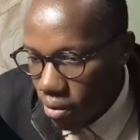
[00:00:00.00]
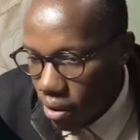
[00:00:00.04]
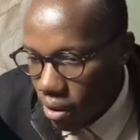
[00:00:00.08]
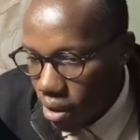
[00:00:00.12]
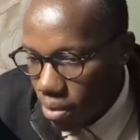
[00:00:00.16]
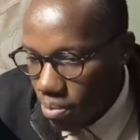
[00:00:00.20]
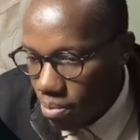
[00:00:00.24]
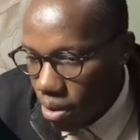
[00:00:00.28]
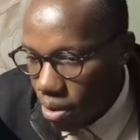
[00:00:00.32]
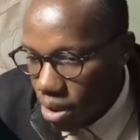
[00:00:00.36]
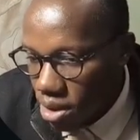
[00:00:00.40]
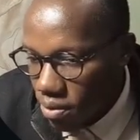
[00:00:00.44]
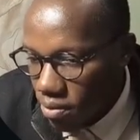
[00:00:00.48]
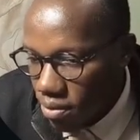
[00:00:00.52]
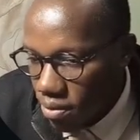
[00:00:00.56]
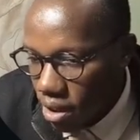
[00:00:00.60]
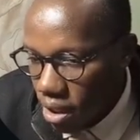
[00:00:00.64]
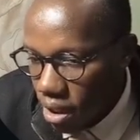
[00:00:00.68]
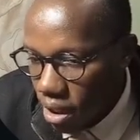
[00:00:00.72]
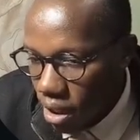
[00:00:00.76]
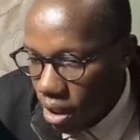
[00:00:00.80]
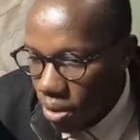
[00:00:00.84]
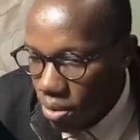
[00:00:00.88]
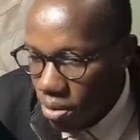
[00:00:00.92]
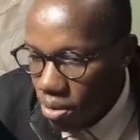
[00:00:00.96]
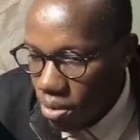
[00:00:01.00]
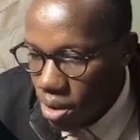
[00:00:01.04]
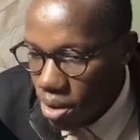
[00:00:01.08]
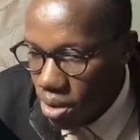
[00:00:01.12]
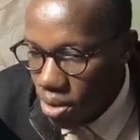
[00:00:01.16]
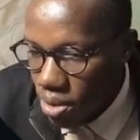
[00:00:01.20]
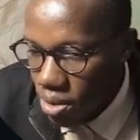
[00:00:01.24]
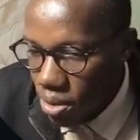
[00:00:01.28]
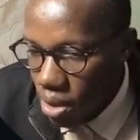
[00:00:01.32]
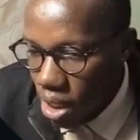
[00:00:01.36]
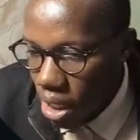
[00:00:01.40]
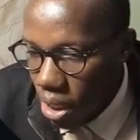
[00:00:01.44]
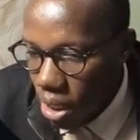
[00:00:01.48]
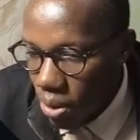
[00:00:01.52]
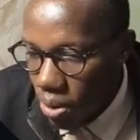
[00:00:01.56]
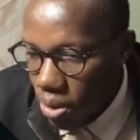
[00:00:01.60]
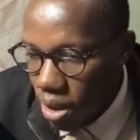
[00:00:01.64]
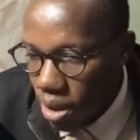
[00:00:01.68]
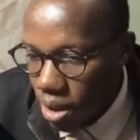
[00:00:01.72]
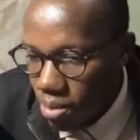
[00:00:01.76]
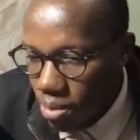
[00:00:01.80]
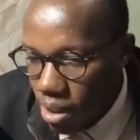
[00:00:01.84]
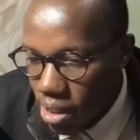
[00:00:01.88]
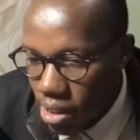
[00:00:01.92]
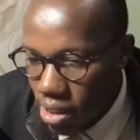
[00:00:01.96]
in part of the include, so we're
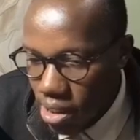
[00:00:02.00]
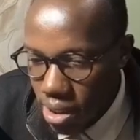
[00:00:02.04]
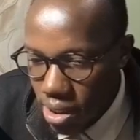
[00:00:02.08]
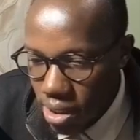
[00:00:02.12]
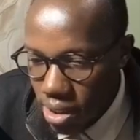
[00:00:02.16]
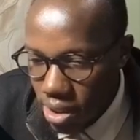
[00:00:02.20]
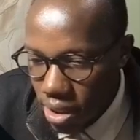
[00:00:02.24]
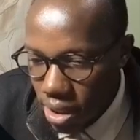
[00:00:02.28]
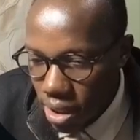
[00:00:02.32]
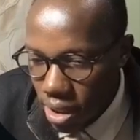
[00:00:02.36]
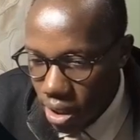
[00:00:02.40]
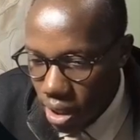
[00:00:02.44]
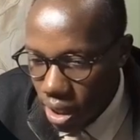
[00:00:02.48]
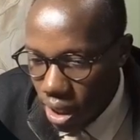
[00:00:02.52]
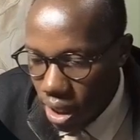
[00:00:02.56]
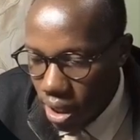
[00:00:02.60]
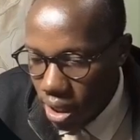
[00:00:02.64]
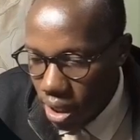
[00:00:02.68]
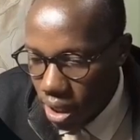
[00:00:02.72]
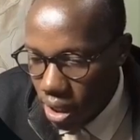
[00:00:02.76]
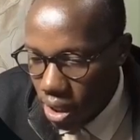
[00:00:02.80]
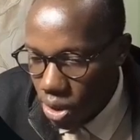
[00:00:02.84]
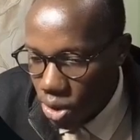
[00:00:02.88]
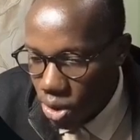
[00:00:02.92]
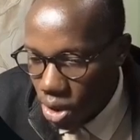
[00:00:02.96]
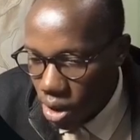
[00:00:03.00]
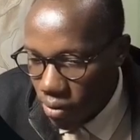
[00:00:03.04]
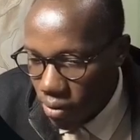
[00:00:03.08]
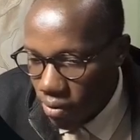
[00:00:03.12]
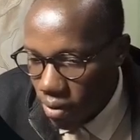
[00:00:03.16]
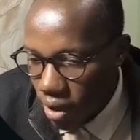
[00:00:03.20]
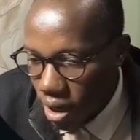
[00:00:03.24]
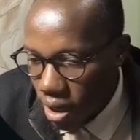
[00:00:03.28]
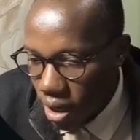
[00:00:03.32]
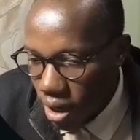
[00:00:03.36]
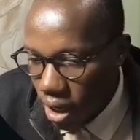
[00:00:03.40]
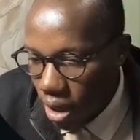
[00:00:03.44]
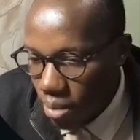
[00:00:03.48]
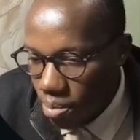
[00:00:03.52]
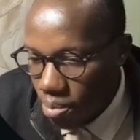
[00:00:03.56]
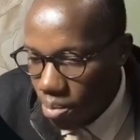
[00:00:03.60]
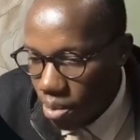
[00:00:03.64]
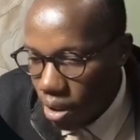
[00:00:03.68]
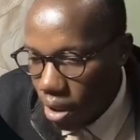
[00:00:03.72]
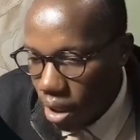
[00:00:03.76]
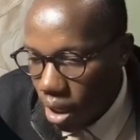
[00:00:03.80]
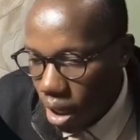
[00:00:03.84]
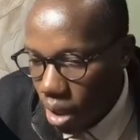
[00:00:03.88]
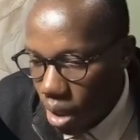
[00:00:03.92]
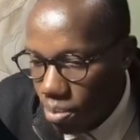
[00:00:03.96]
including Mantis, and under it you have an app.
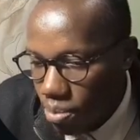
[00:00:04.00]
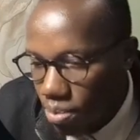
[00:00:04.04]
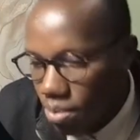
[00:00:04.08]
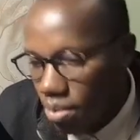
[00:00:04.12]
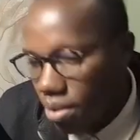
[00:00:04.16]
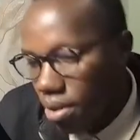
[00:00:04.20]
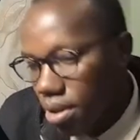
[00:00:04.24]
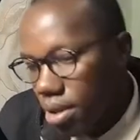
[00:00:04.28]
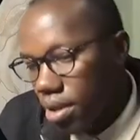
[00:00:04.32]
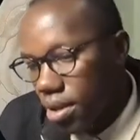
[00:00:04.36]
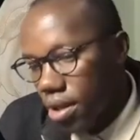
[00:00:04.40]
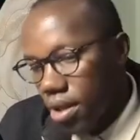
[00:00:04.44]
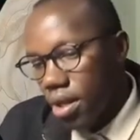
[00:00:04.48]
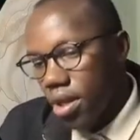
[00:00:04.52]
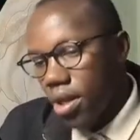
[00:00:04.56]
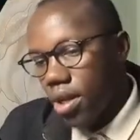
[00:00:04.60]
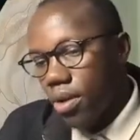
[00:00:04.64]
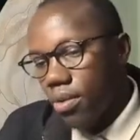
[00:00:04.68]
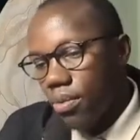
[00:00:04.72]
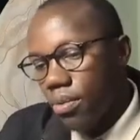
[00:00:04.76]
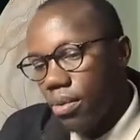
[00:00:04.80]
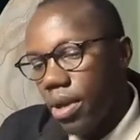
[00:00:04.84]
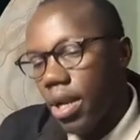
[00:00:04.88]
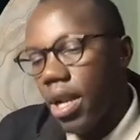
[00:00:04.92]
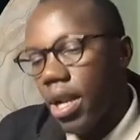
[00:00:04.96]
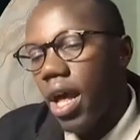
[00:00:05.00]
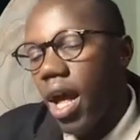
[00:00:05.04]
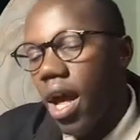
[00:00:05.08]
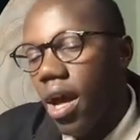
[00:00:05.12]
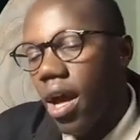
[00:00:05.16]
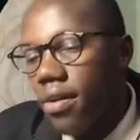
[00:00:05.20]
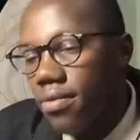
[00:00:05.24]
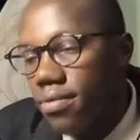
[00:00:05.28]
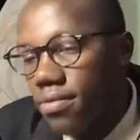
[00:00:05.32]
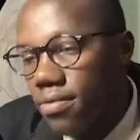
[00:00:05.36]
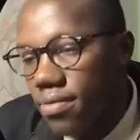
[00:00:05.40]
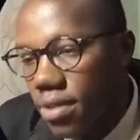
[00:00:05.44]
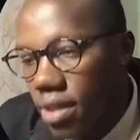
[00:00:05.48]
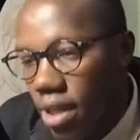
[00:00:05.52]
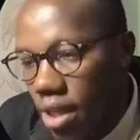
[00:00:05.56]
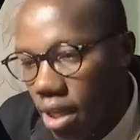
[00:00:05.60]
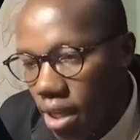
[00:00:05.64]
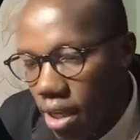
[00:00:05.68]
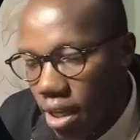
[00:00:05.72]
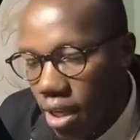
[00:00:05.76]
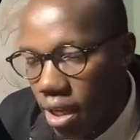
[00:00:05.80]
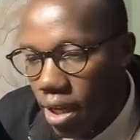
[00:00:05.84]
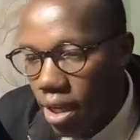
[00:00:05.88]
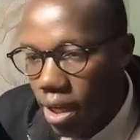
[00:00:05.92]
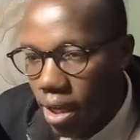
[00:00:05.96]
App will have
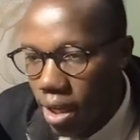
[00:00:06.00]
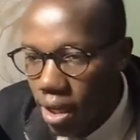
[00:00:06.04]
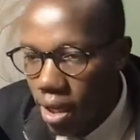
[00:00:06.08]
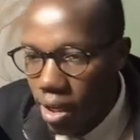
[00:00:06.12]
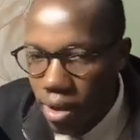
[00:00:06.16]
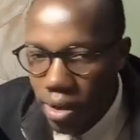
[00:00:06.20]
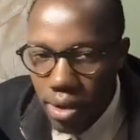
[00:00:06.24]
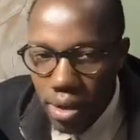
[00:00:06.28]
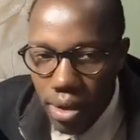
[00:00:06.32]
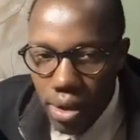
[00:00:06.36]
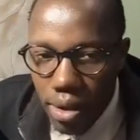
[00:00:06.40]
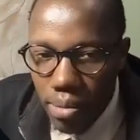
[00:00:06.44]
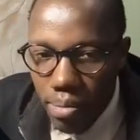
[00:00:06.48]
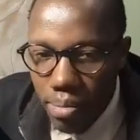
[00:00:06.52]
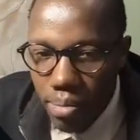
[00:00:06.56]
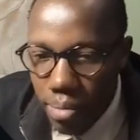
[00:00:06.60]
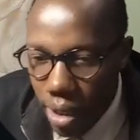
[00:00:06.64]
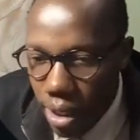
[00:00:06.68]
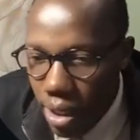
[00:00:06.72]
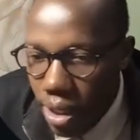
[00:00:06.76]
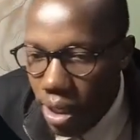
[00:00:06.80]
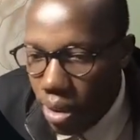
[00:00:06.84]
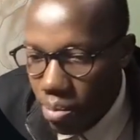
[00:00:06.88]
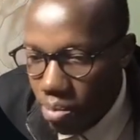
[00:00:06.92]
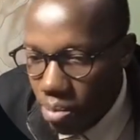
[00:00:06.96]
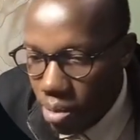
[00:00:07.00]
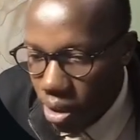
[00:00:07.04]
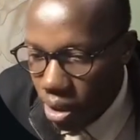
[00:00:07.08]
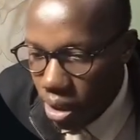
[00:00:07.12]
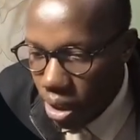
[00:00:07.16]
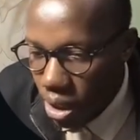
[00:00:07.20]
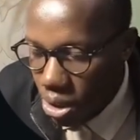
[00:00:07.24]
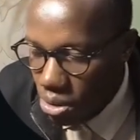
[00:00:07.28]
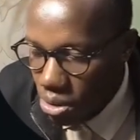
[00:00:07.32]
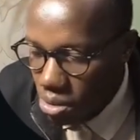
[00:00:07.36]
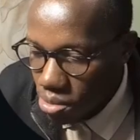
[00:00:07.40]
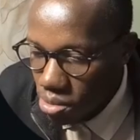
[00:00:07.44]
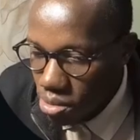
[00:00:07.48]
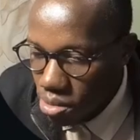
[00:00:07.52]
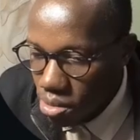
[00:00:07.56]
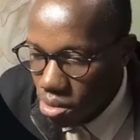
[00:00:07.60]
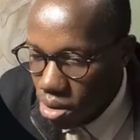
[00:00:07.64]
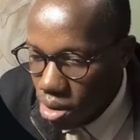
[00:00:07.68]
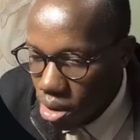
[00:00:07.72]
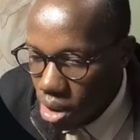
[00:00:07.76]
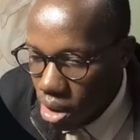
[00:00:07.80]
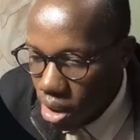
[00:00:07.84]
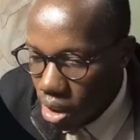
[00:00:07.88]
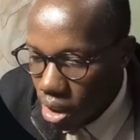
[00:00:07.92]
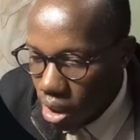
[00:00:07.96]
the main application,
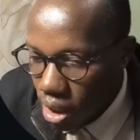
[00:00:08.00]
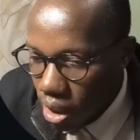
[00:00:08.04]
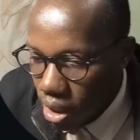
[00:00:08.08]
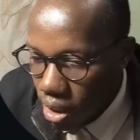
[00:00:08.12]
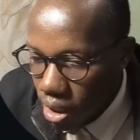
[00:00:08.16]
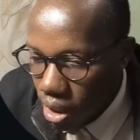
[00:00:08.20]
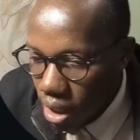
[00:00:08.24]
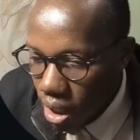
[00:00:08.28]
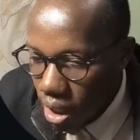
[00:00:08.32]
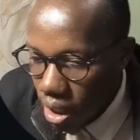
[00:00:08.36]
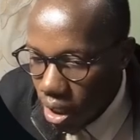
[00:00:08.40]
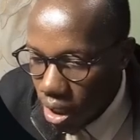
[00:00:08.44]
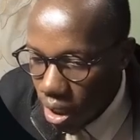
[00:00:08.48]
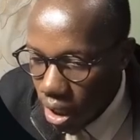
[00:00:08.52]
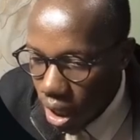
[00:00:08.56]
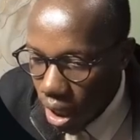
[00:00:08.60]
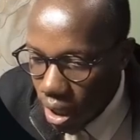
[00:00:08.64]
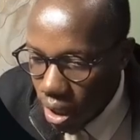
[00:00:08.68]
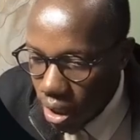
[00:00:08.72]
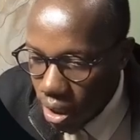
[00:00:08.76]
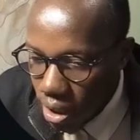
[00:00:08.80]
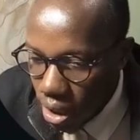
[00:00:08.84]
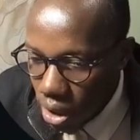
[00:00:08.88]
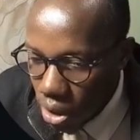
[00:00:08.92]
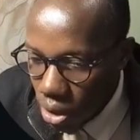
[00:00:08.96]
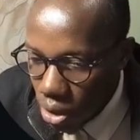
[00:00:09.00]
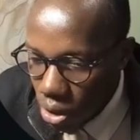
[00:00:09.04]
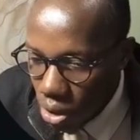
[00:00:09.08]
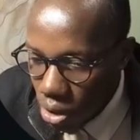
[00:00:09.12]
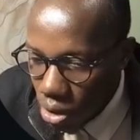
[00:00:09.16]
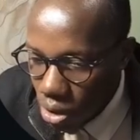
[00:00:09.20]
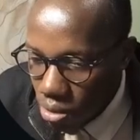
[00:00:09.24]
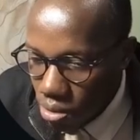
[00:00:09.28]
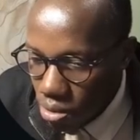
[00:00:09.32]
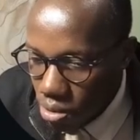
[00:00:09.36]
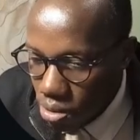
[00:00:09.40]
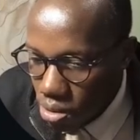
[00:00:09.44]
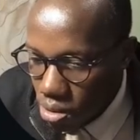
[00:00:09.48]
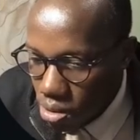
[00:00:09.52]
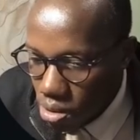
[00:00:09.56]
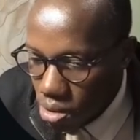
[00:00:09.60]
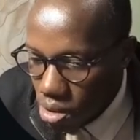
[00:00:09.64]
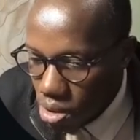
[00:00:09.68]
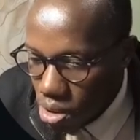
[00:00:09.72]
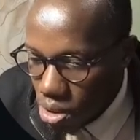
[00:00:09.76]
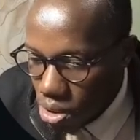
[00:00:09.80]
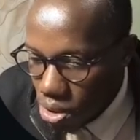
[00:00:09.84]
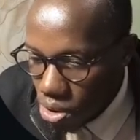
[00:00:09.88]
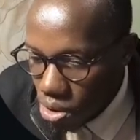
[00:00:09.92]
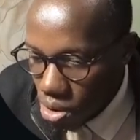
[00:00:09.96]
and then under the core.
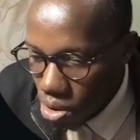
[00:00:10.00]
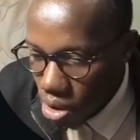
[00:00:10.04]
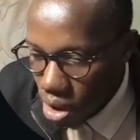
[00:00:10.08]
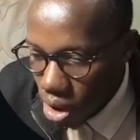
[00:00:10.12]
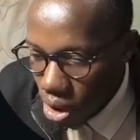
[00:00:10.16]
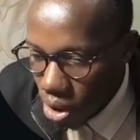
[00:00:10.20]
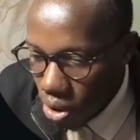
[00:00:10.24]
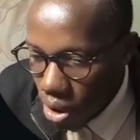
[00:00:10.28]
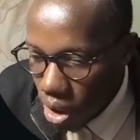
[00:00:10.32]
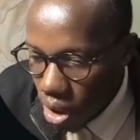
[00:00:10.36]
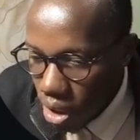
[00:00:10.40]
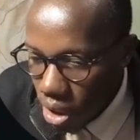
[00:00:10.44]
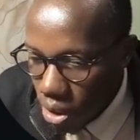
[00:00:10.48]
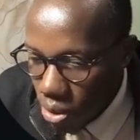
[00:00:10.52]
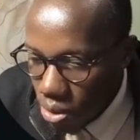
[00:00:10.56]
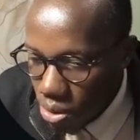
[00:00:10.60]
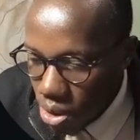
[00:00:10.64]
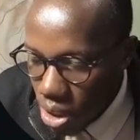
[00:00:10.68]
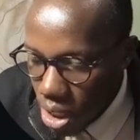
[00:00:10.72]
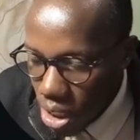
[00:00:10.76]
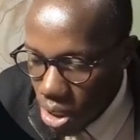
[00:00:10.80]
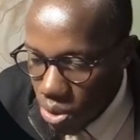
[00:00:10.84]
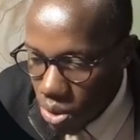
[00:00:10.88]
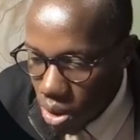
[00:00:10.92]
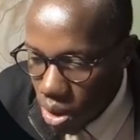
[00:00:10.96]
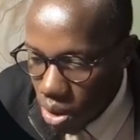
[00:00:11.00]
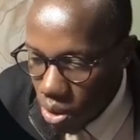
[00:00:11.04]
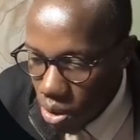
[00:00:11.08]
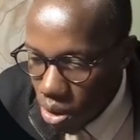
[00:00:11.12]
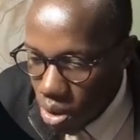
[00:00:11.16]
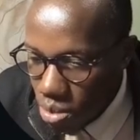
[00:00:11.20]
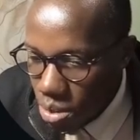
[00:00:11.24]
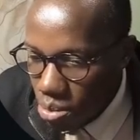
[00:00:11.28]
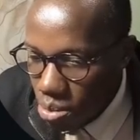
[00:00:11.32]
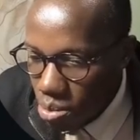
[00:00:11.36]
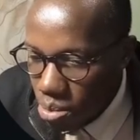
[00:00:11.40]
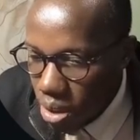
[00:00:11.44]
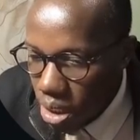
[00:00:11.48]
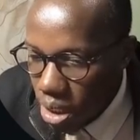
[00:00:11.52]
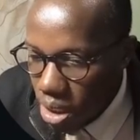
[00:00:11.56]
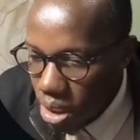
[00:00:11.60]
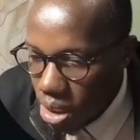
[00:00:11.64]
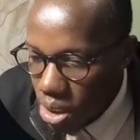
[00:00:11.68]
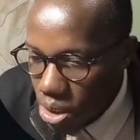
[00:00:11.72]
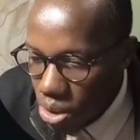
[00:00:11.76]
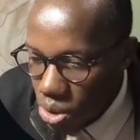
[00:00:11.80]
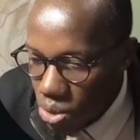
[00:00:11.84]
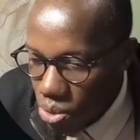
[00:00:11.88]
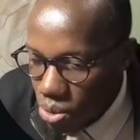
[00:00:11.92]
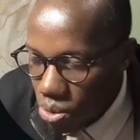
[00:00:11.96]
So the core and the utils will all be built
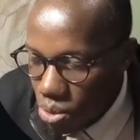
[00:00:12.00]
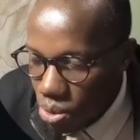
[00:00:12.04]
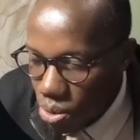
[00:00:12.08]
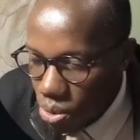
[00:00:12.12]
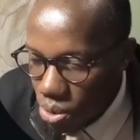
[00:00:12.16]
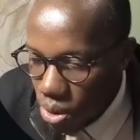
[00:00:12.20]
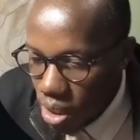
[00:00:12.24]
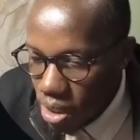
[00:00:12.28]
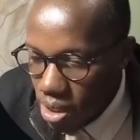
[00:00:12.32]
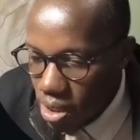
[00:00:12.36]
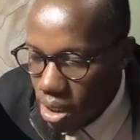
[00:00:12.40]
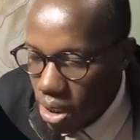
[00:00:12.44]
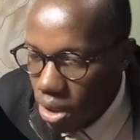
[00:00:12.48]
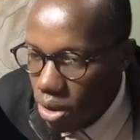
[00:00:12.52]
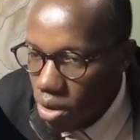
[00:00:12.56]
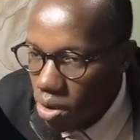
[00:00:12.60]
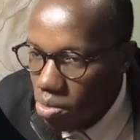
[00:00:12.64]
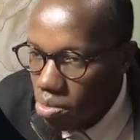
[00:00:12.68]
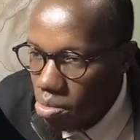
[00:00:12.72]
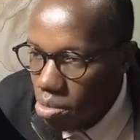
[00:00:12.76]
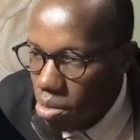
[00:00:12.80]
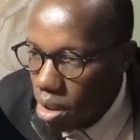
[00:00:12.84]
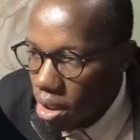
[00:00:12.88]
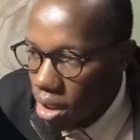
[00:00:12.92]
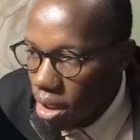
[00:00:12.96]
into a single